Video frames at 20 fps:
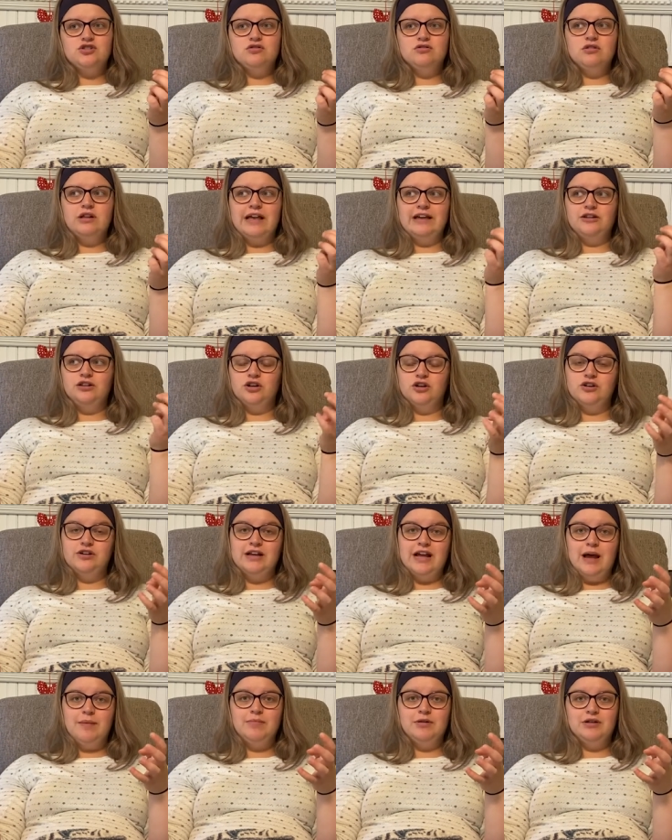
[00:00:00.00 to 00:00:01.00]
like
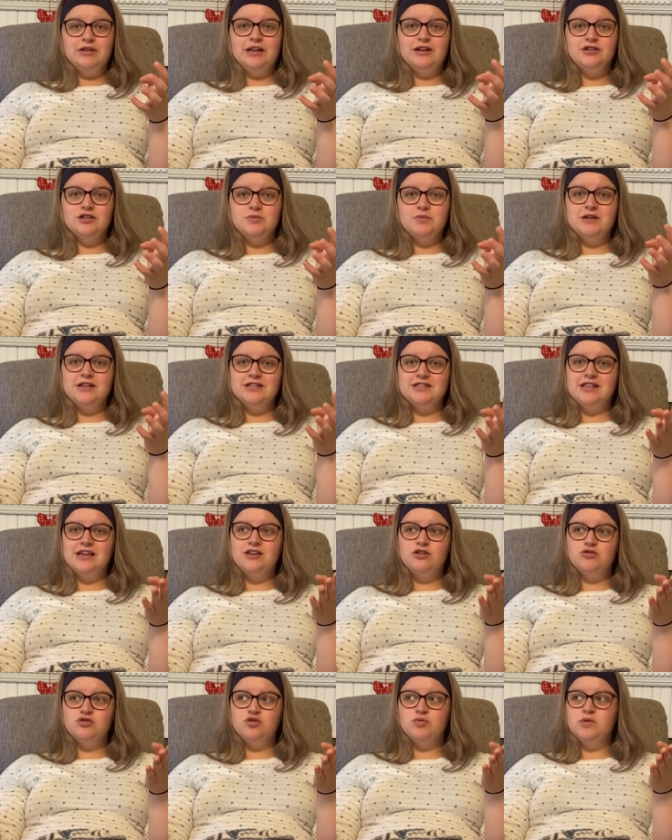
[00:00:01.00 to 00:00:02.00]
learn capital letters because they
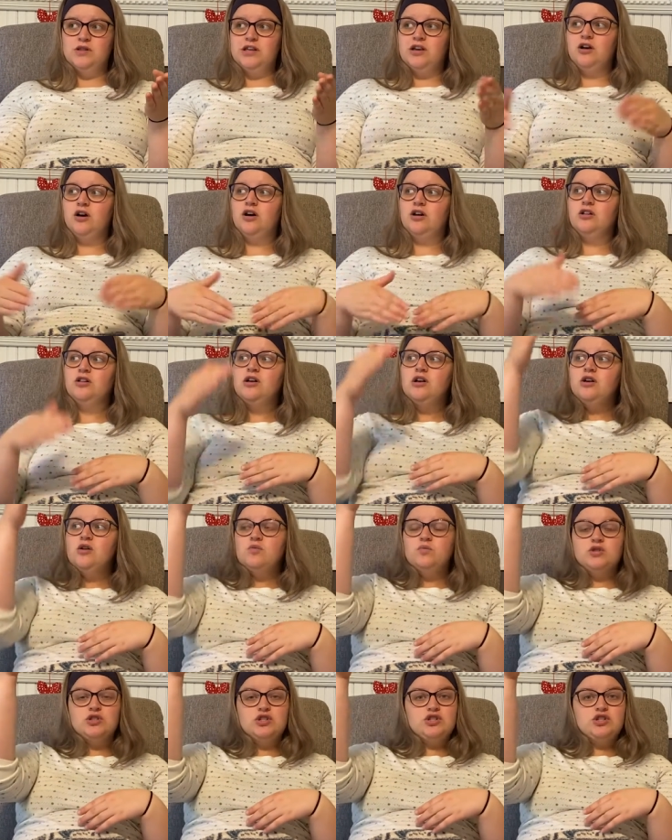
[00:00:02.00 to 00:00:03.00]
usually all
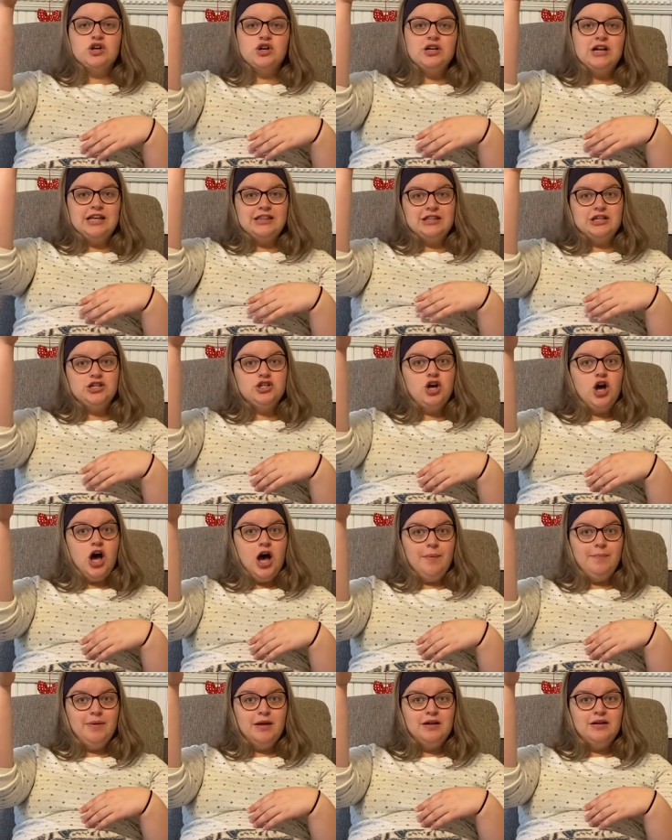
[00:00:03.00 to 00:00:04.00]
will start at the
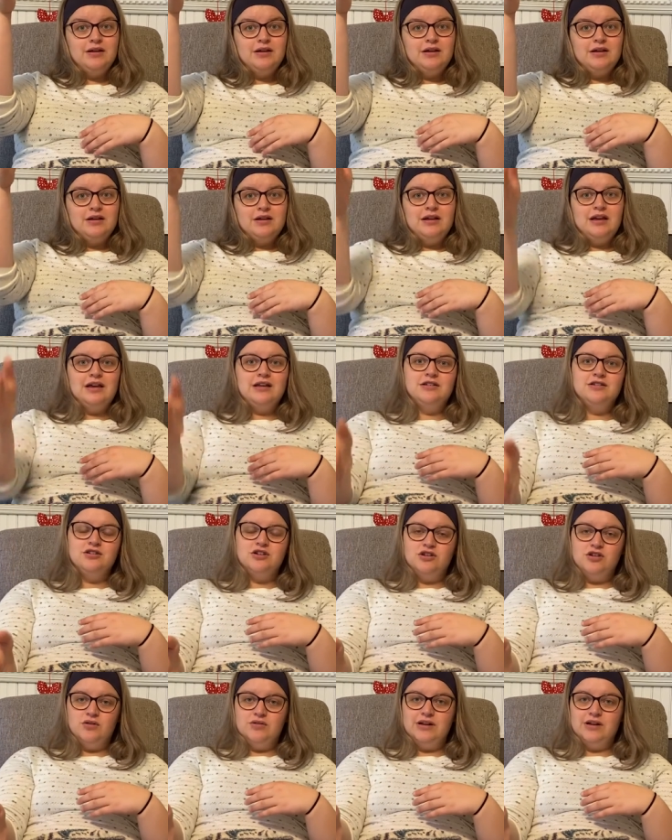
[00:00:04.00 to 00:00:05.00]
top and
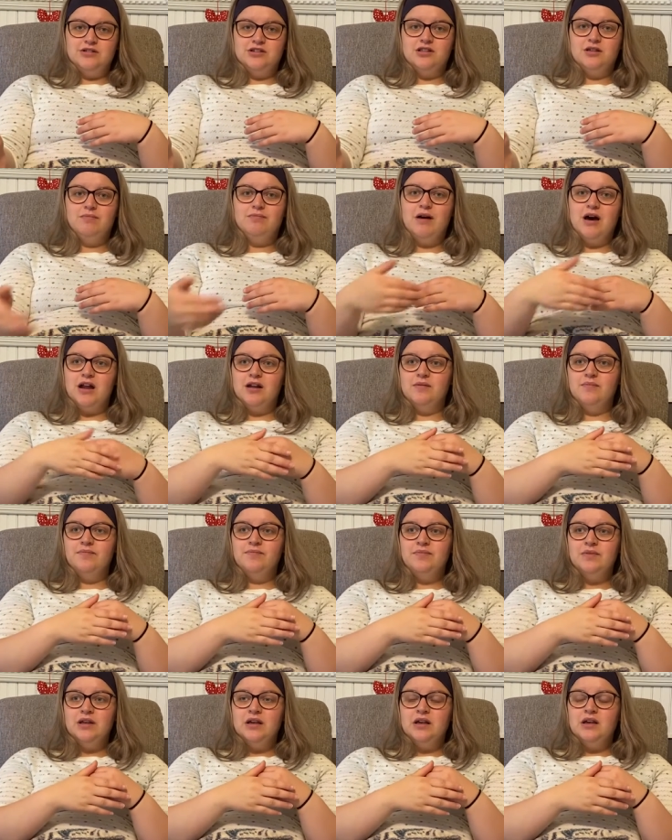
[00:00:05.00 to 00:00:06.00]
go down to the
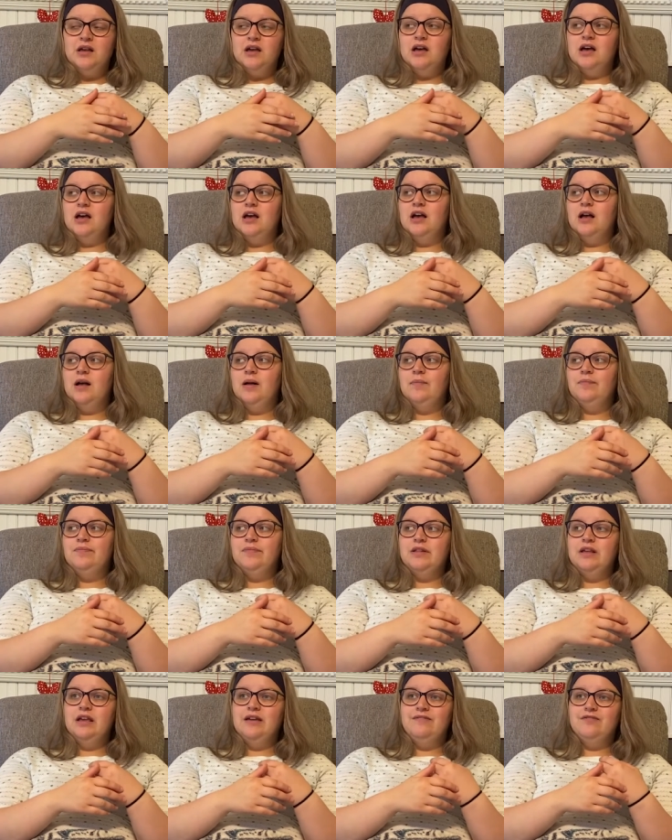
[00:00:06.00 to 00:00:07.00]
bottom. Um,
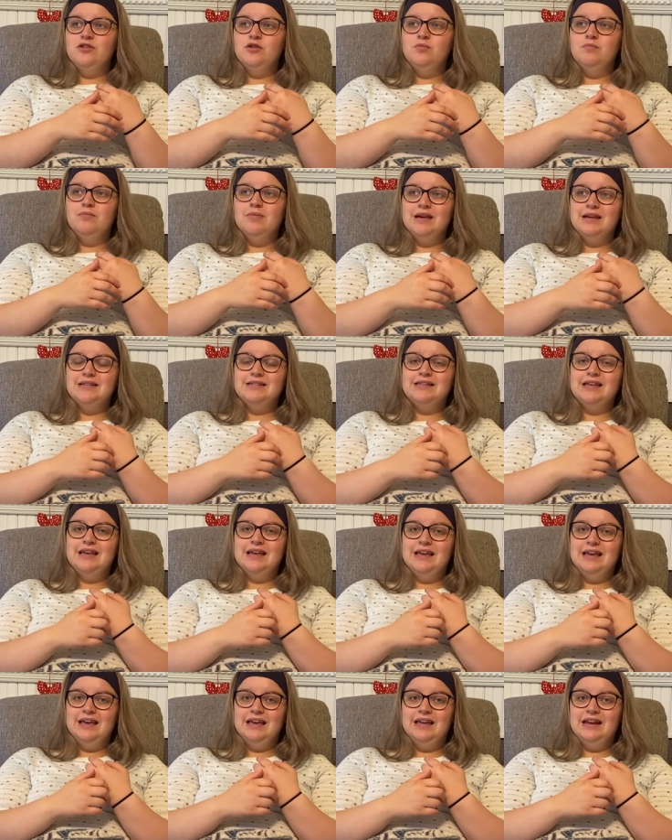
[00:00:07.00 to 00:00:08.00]
if you mix
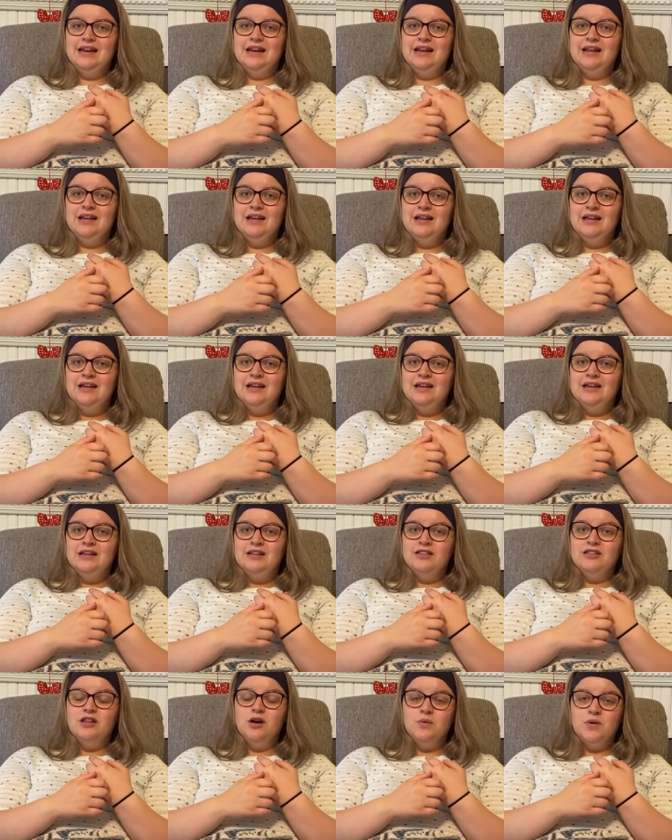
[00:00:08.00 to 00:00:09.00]
in
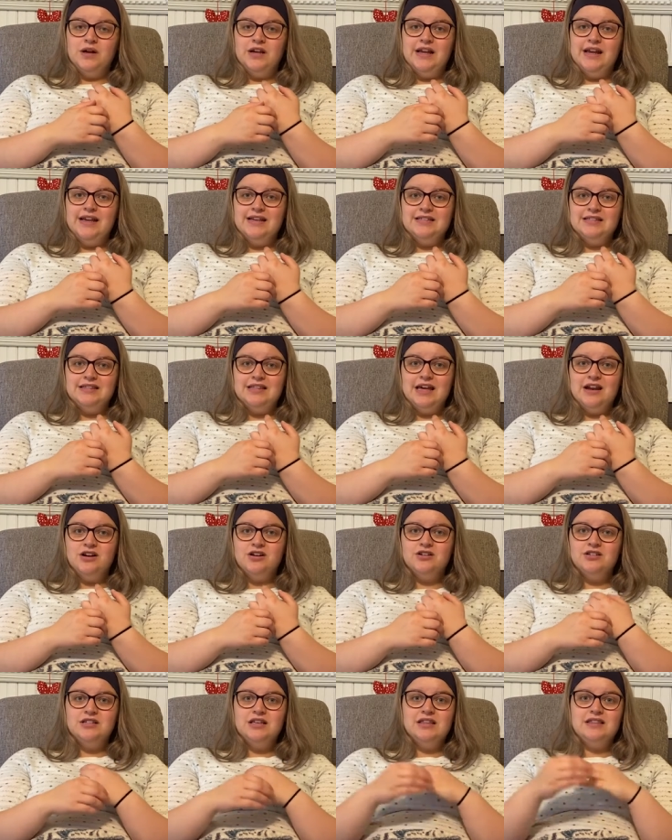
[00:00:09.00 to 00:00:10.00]
lowercase
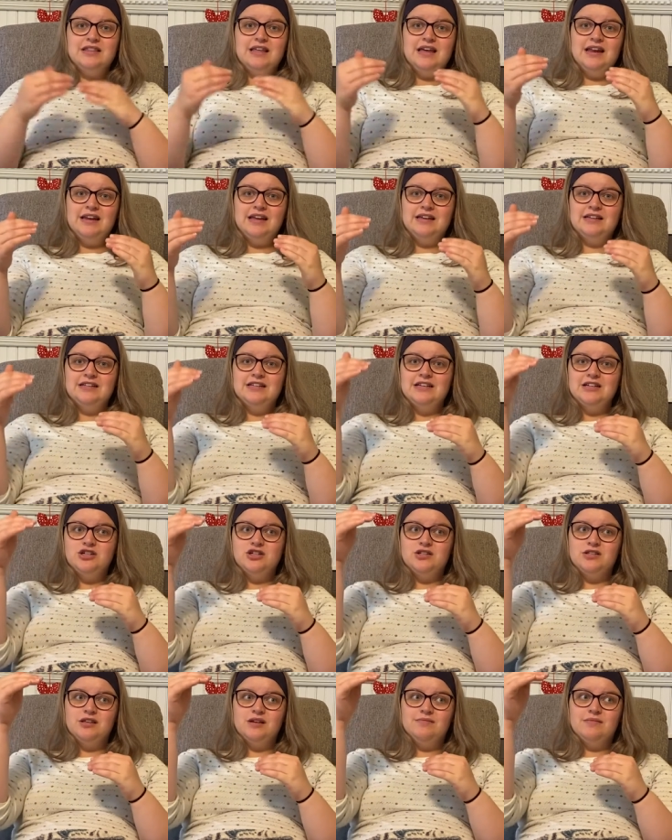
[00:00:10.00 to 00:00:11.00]
letters, then it
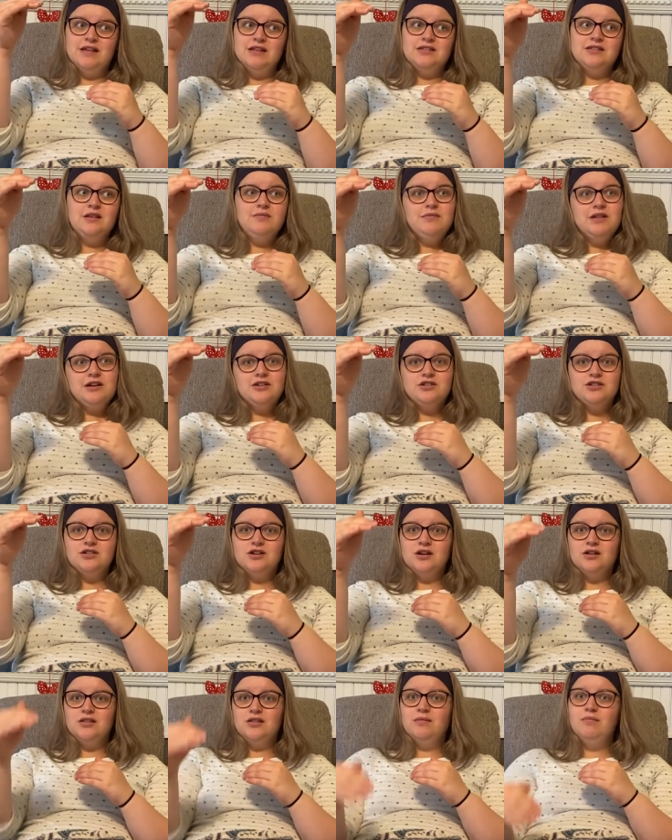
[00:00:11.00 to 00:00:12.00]
teaches them that some letters
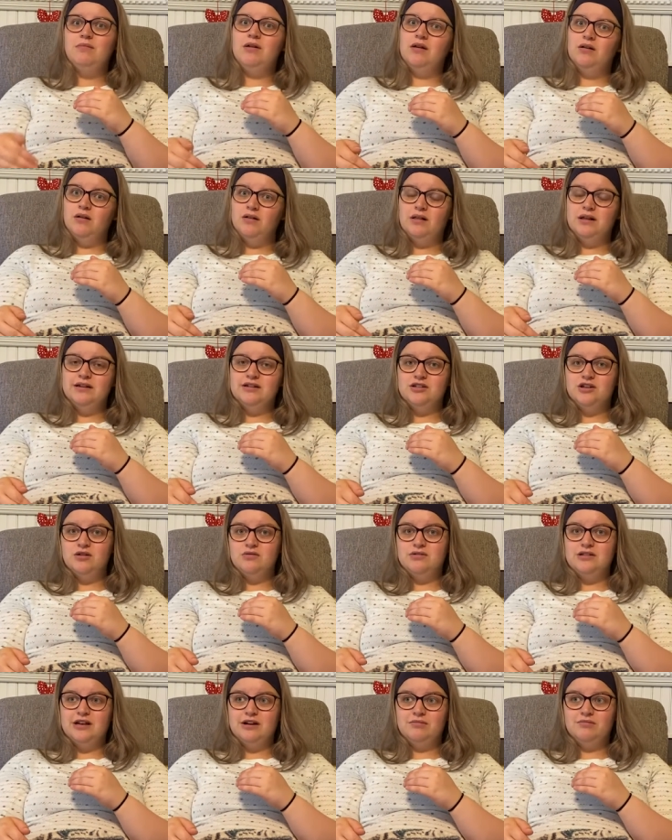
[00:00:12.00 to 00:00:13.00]
start in the middle and
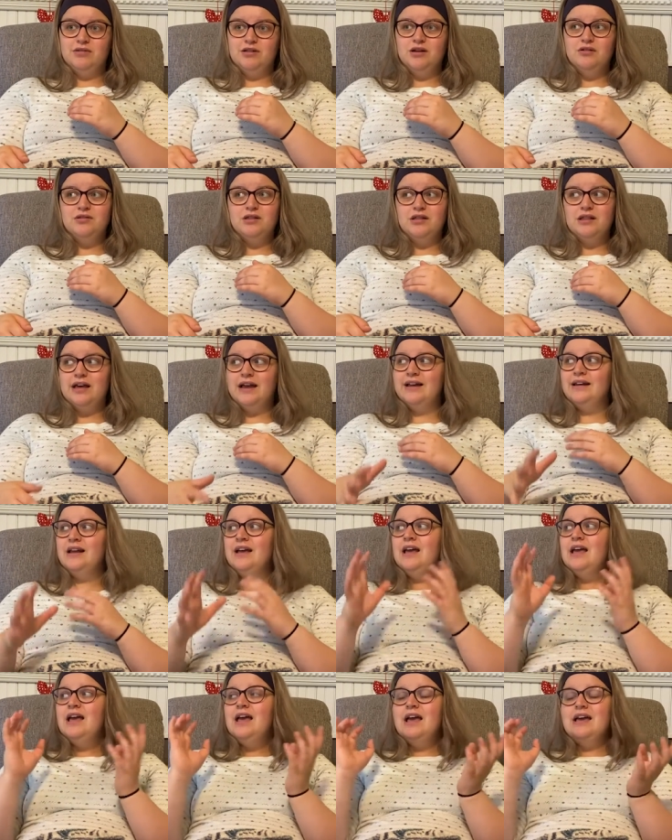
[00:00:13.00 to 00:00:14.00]
go down below the line,
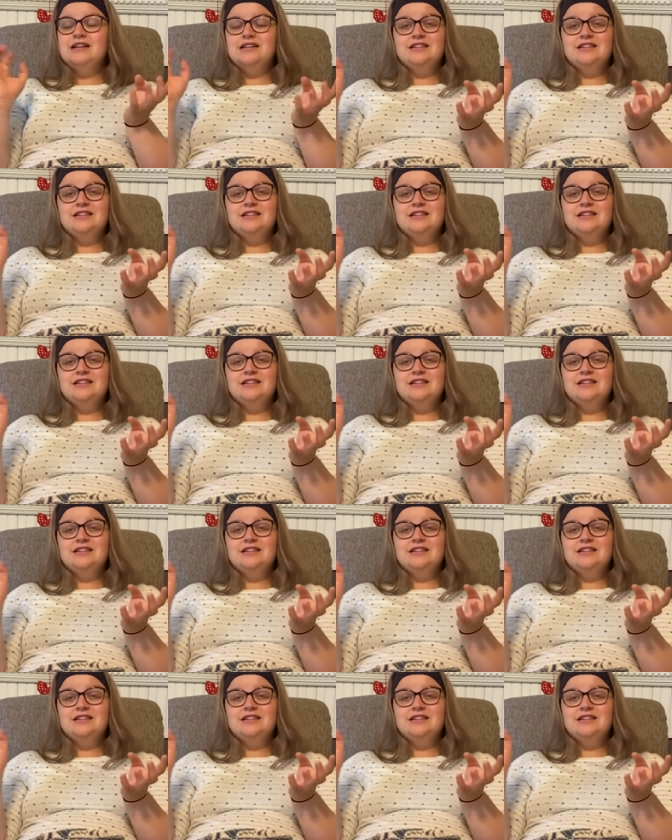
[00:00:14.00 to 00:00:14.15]
and